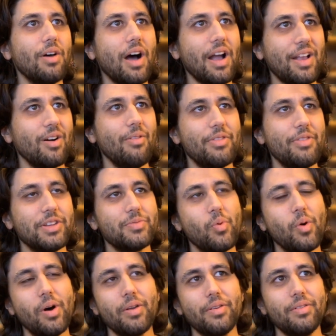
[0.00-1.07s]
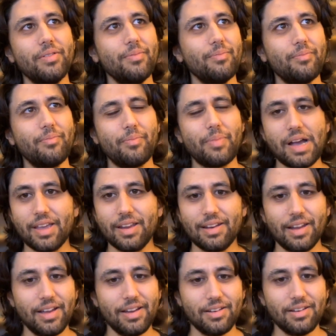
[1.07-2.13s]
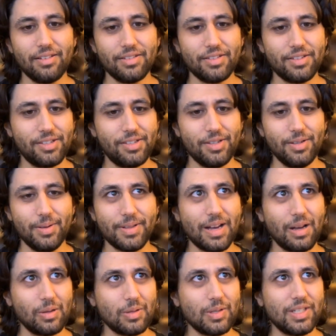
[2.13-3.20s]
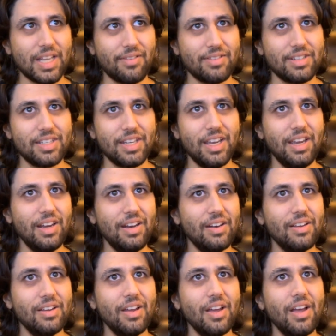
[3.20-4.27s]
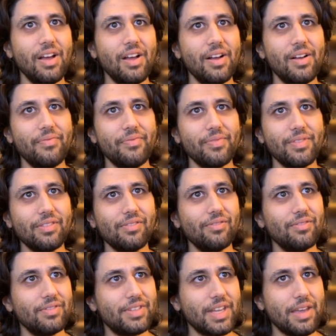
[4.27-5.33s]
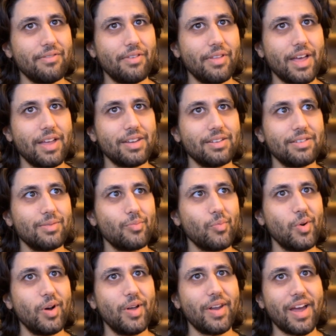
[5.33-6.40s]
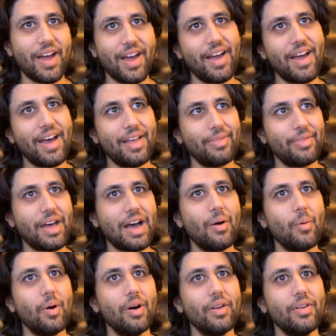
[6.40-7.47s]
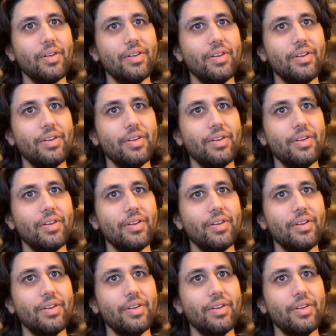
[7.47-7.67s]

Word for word: I got this one back in like 2017. Same for that one and that one.